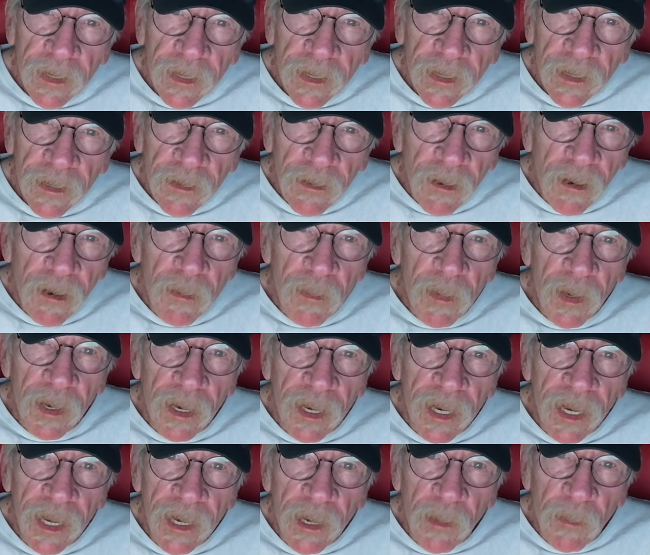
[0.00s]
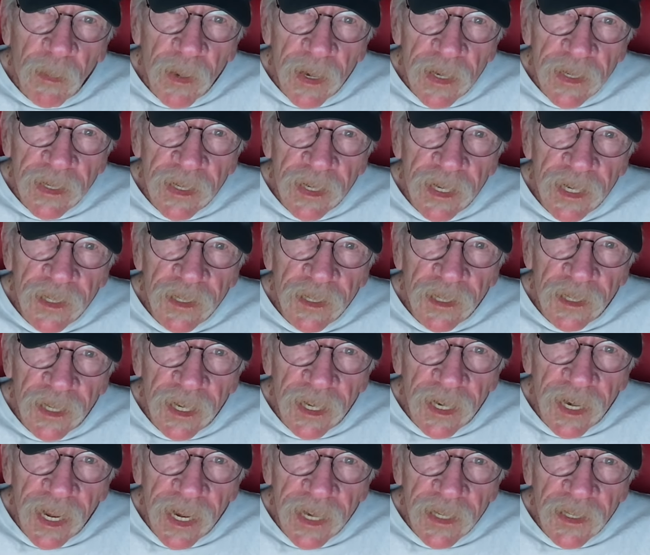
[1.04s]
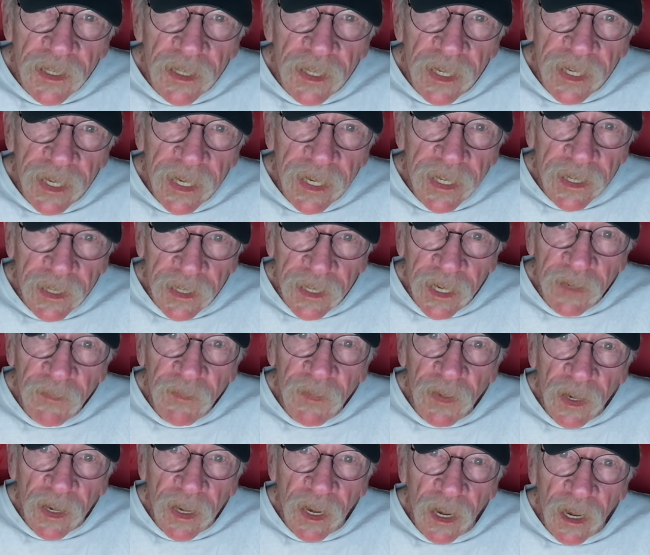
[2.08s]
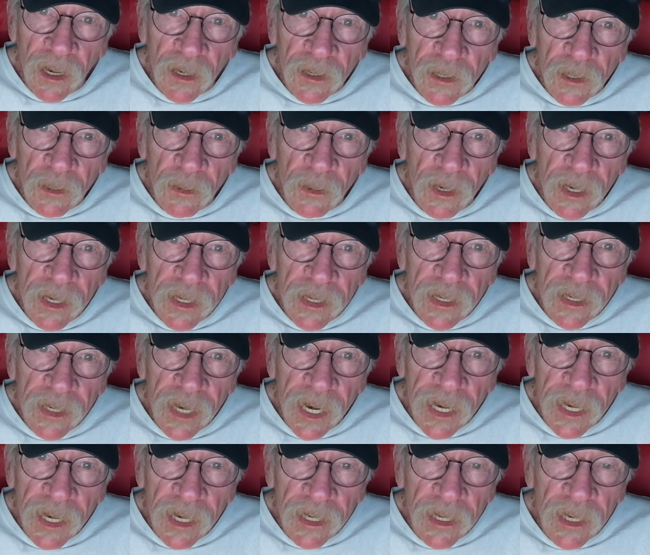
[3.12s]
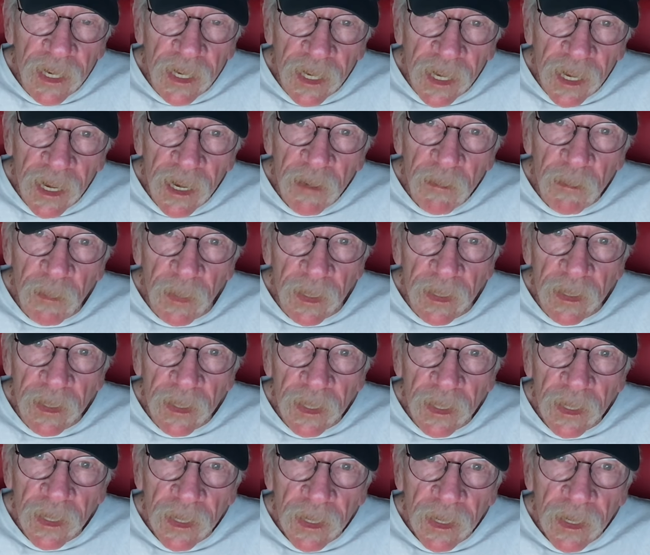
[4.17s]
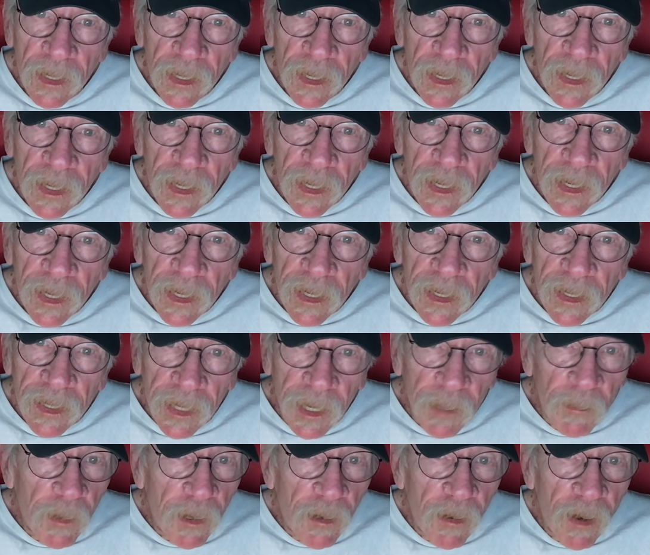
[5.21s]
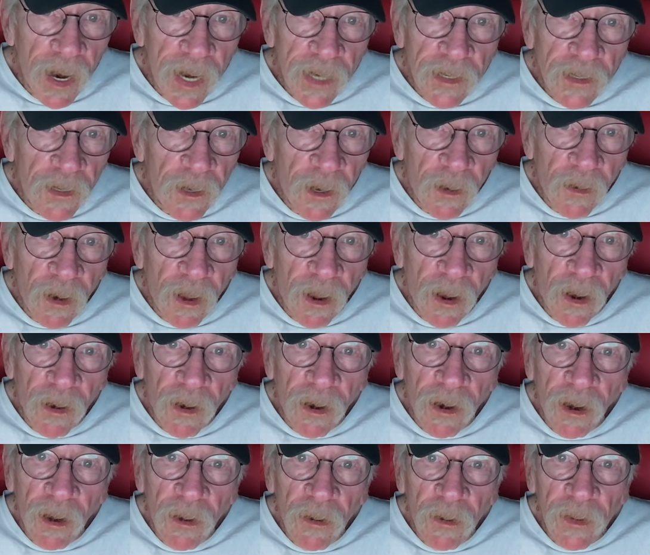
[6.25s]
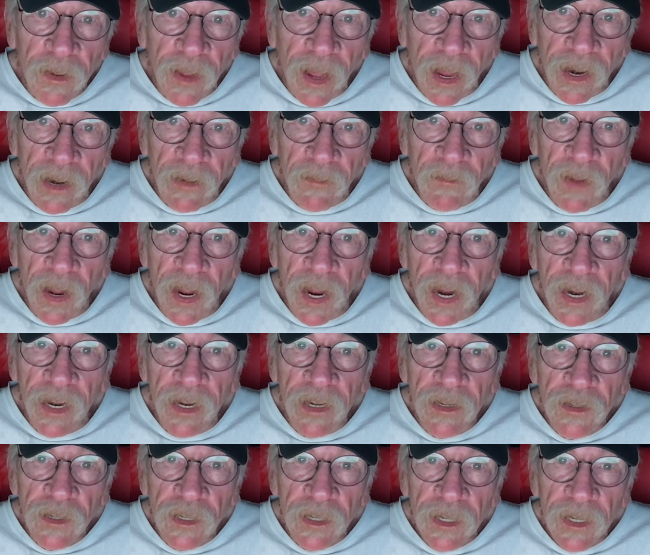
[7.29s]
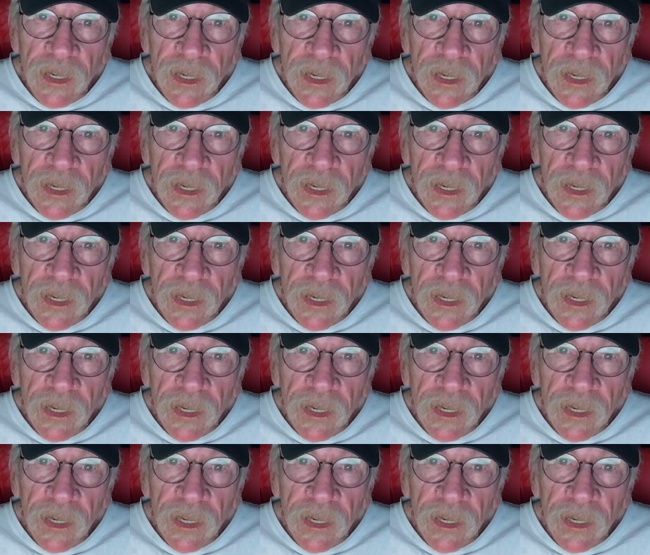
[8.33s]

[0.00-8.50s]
Normally, in a presidential election, it is difficult to unseat an incumbent. Democrats no longer hold that advantage,